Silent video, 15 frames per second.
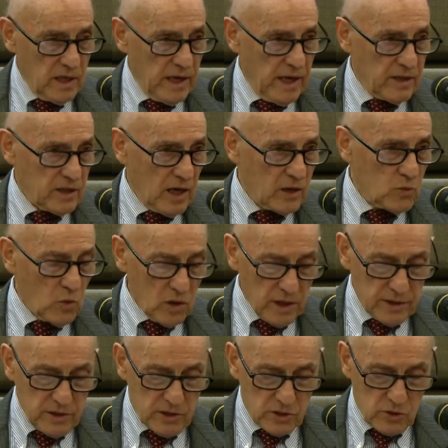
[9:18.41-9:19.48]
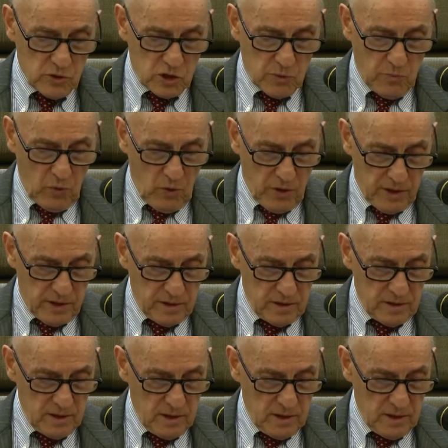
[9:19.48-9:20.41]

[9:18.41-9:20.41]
and unwillingness to support it,